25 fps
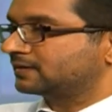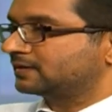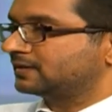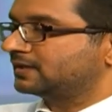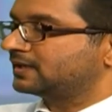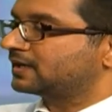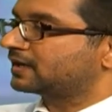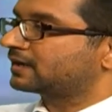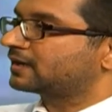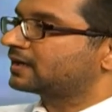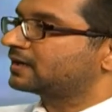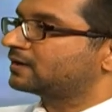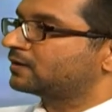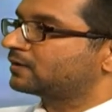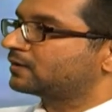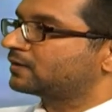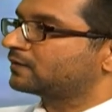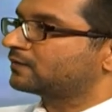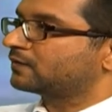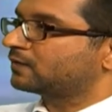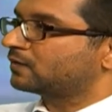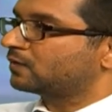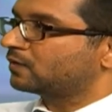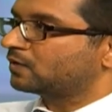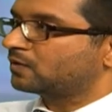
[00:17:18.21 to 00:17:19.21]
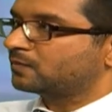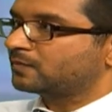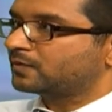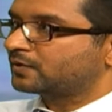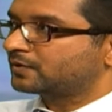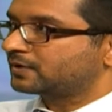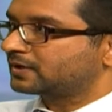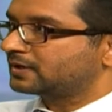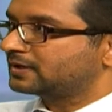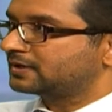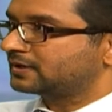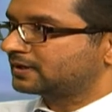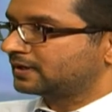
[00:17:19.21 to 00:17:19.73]
There are a lot of
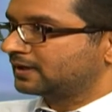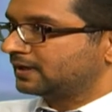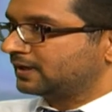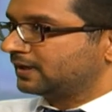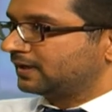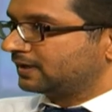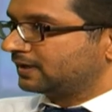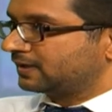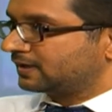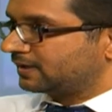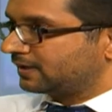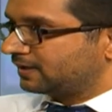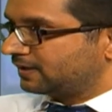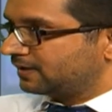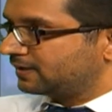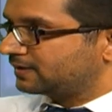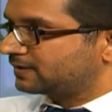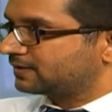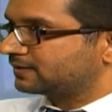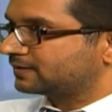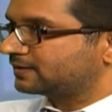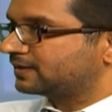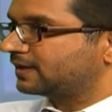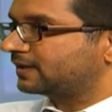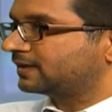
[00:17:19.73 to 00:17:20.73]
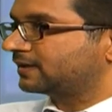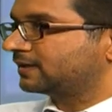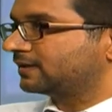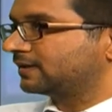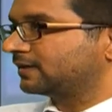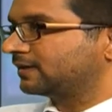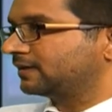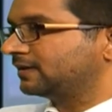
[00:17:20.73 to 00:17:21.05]
hormonal conditions that